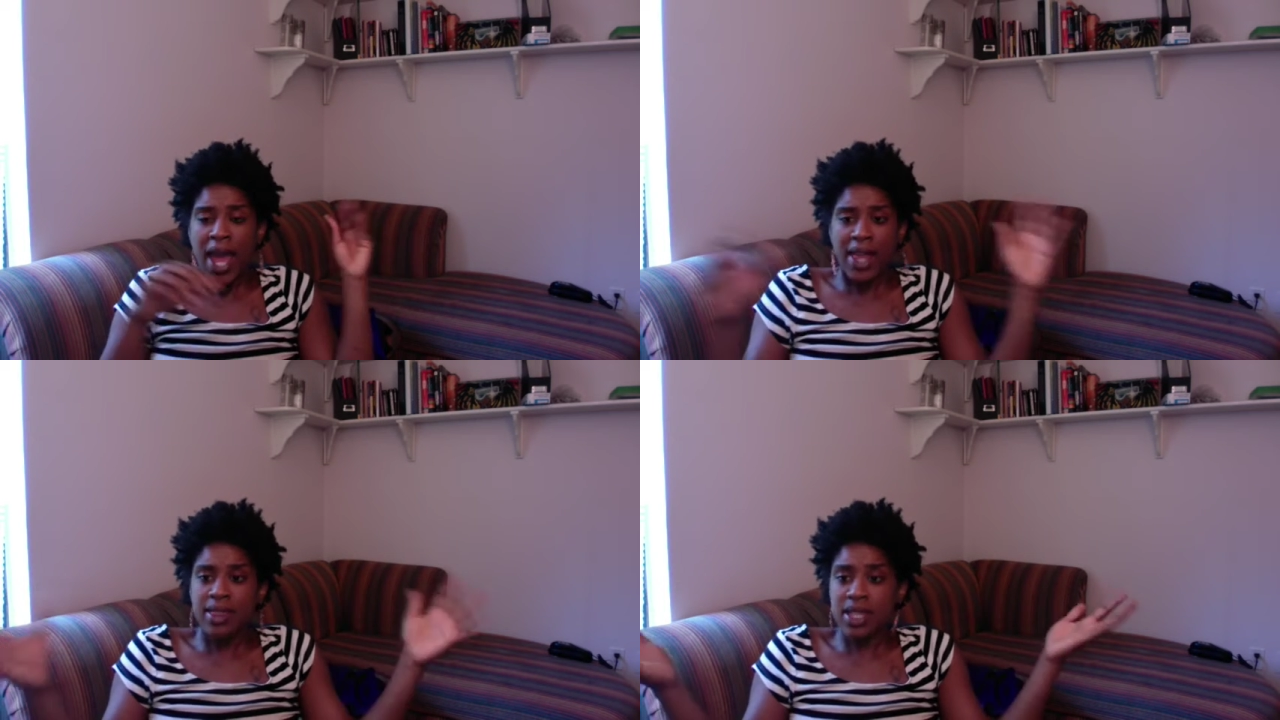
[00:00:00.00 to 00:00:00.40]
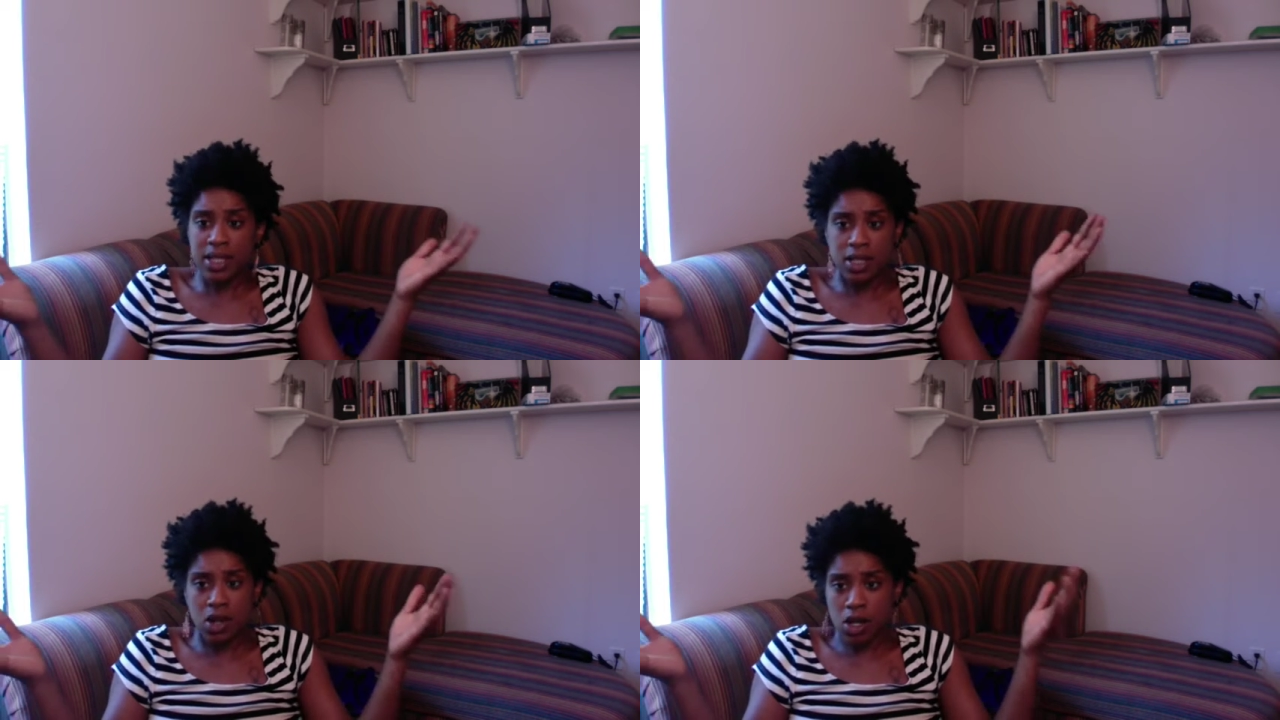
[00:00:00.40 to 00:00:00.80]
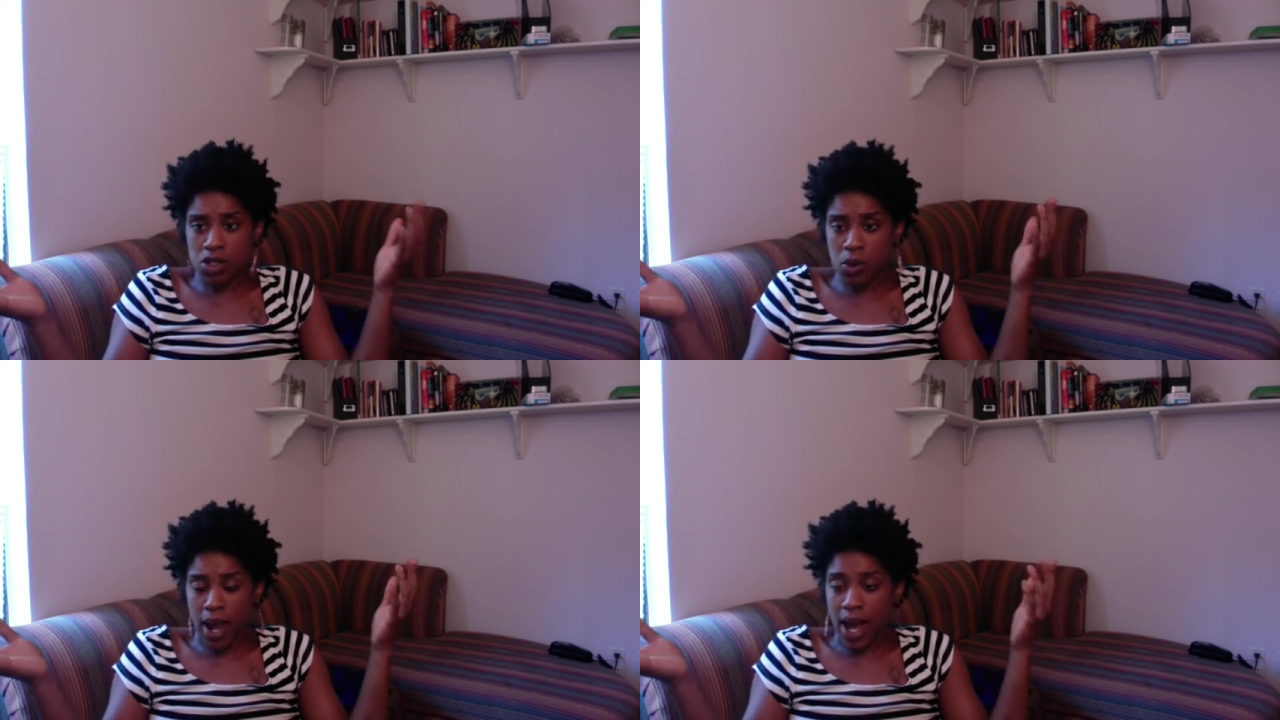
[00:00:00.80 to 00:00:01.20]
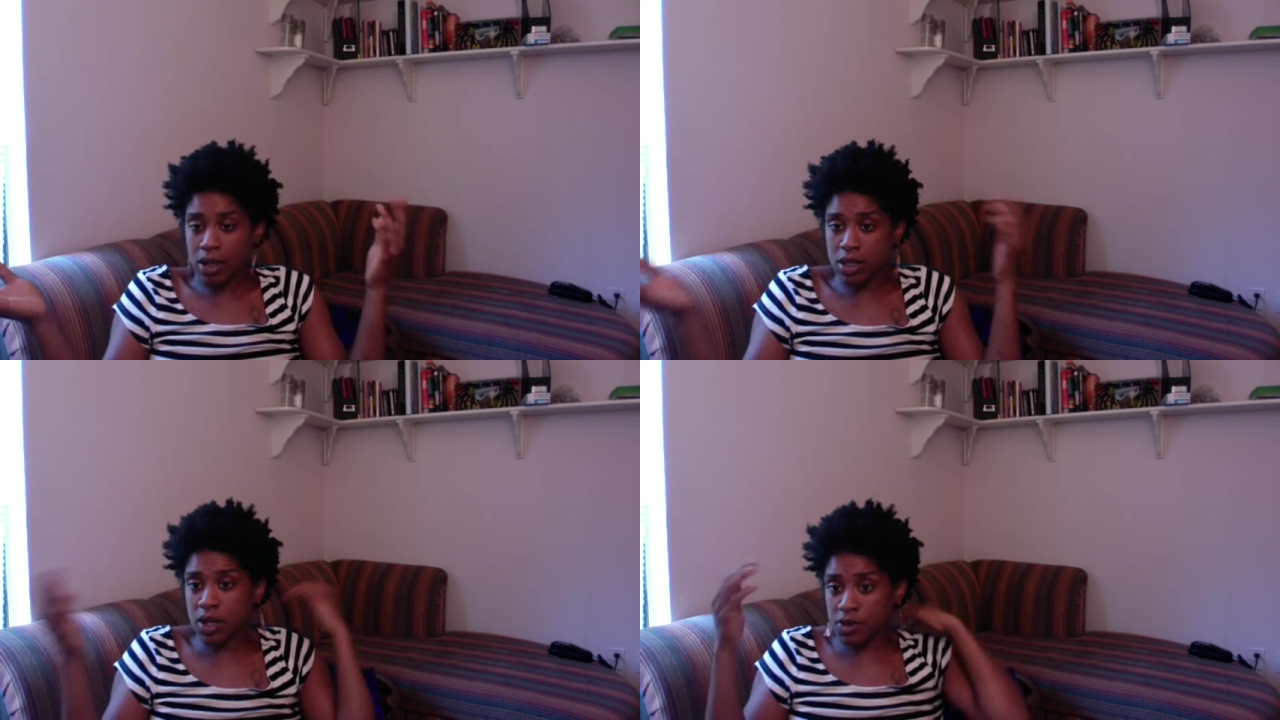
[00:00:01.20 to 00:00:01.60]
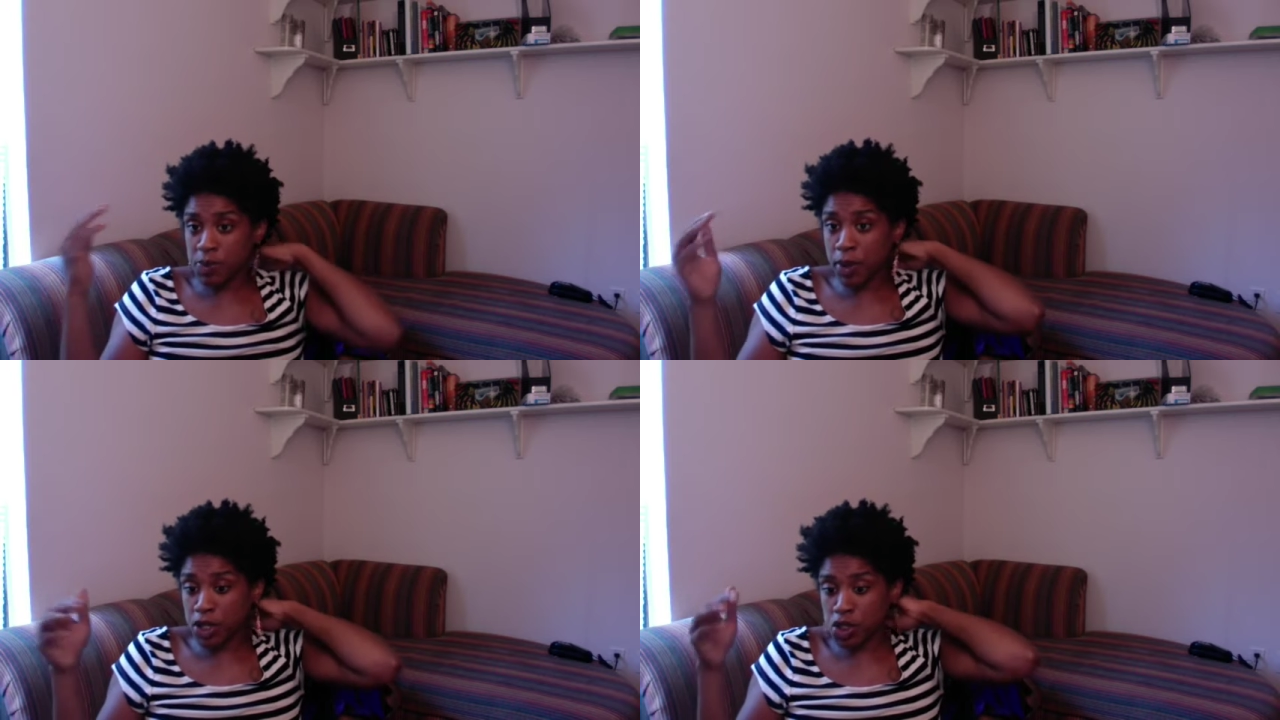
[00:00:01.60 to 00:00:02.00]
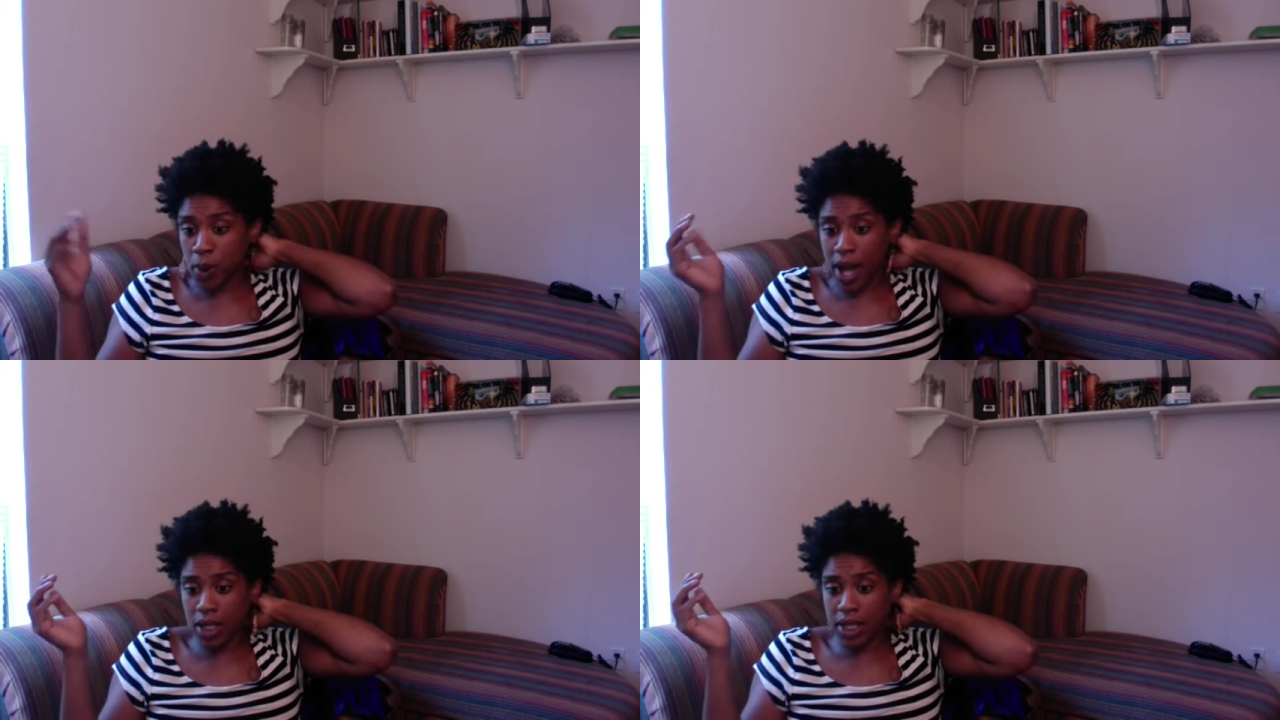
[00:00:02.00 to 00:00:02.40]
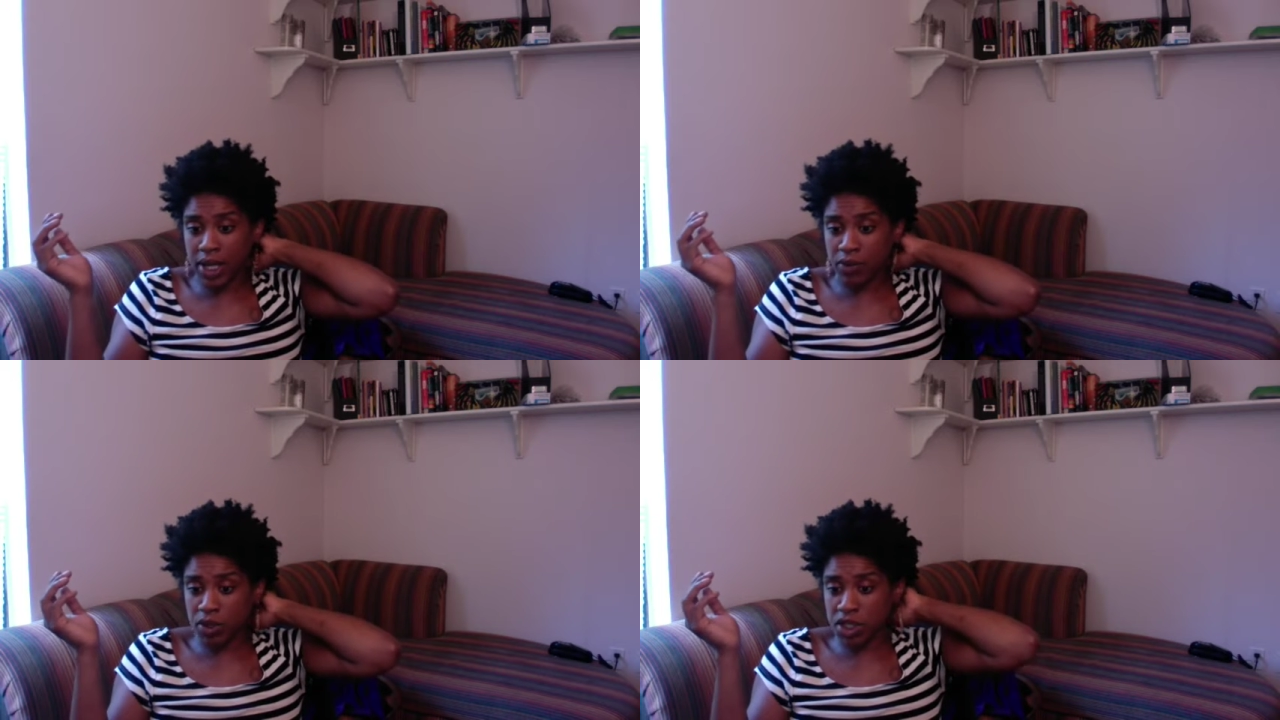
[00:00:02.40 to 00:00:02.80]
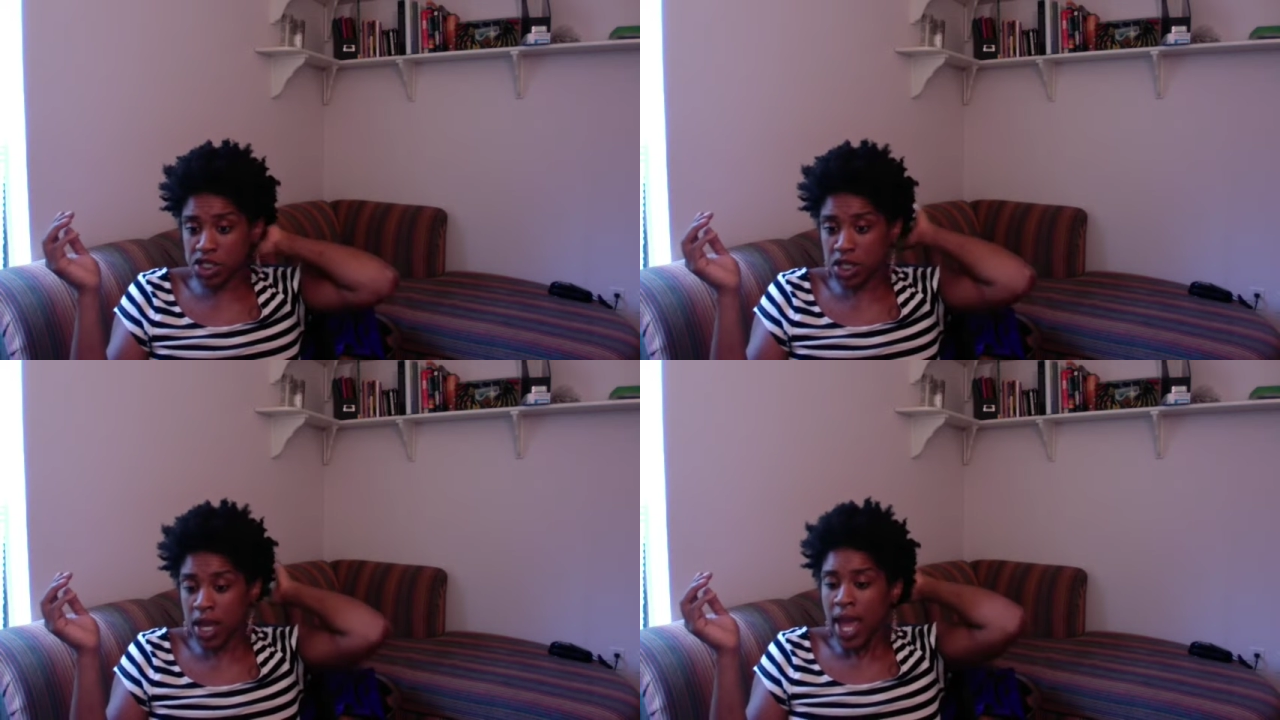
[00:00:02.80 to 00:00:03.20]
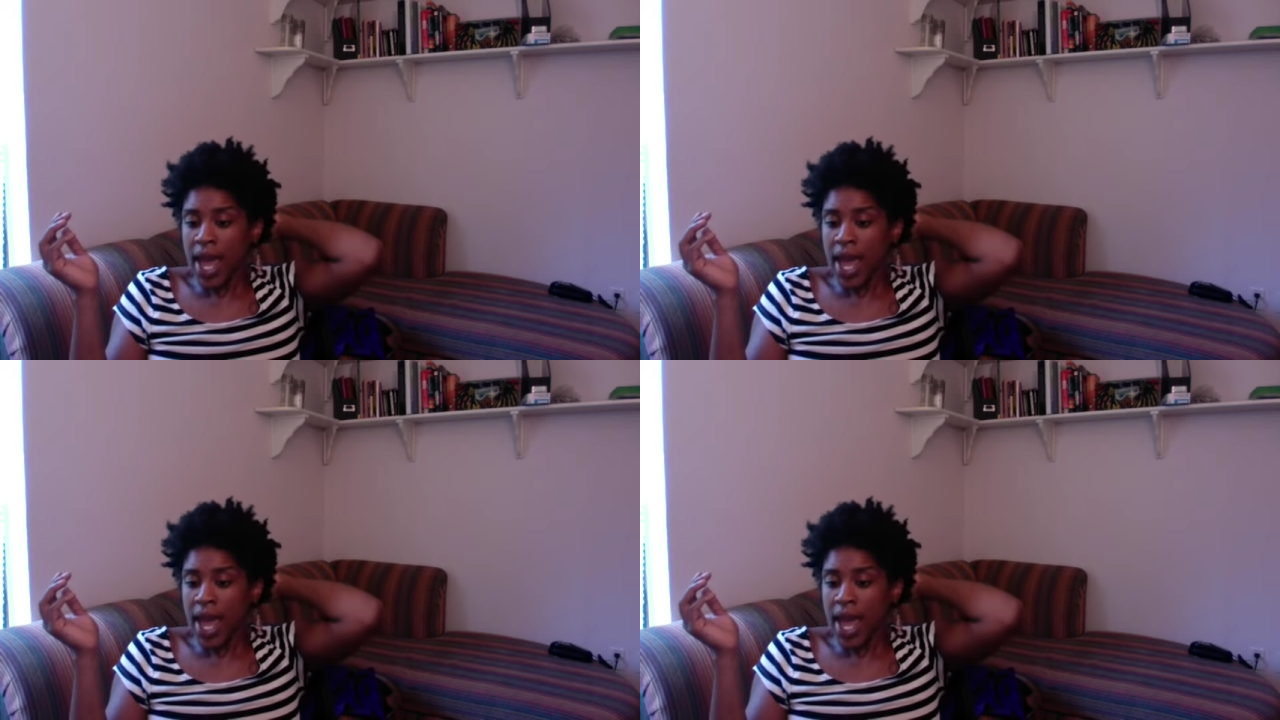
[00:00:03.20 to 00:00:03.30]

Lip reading: And this is also a house of spirituality and religion.